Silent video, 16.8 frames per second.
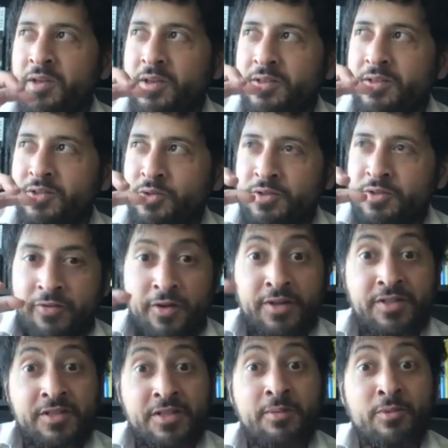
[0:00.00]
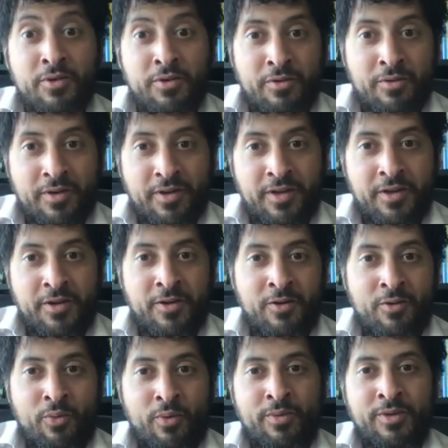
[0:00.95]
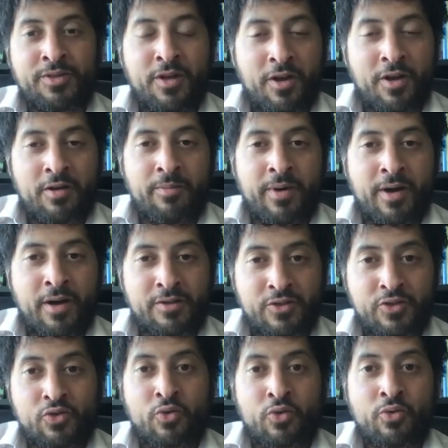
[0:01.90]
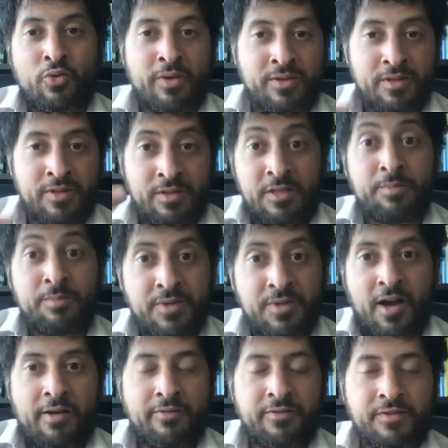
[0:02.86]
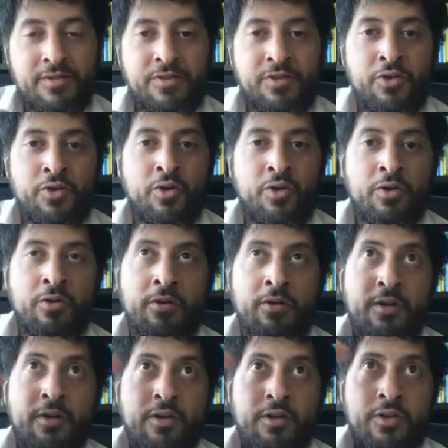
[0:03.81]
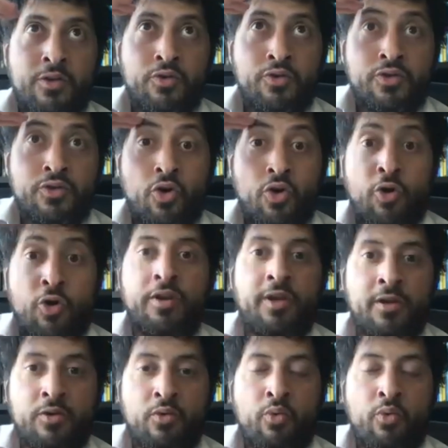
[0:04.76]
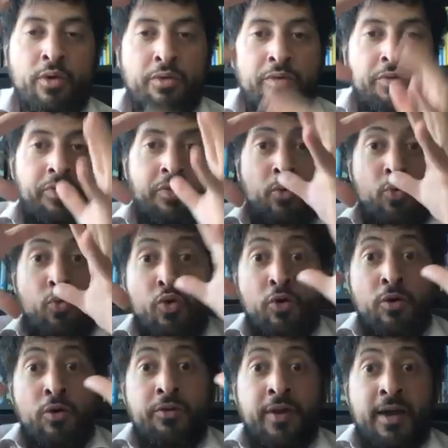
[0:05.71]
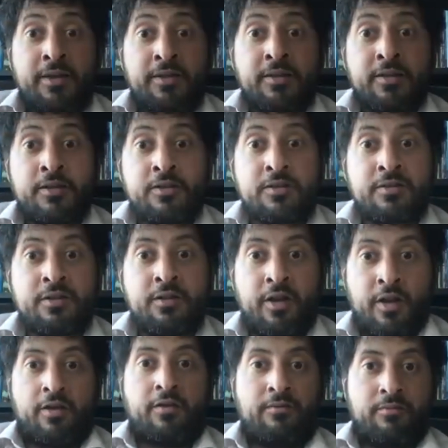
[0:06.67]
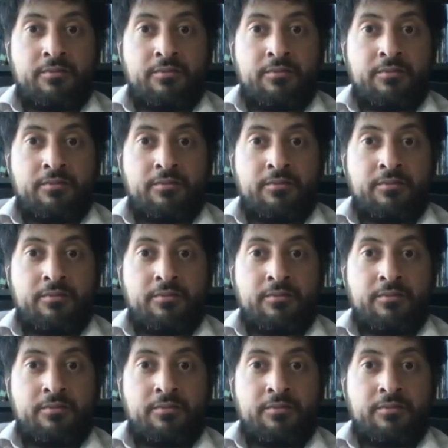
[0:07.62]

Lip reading: So it's very similar here when we talk about stories and deep dives. You're starting with the world as it is today.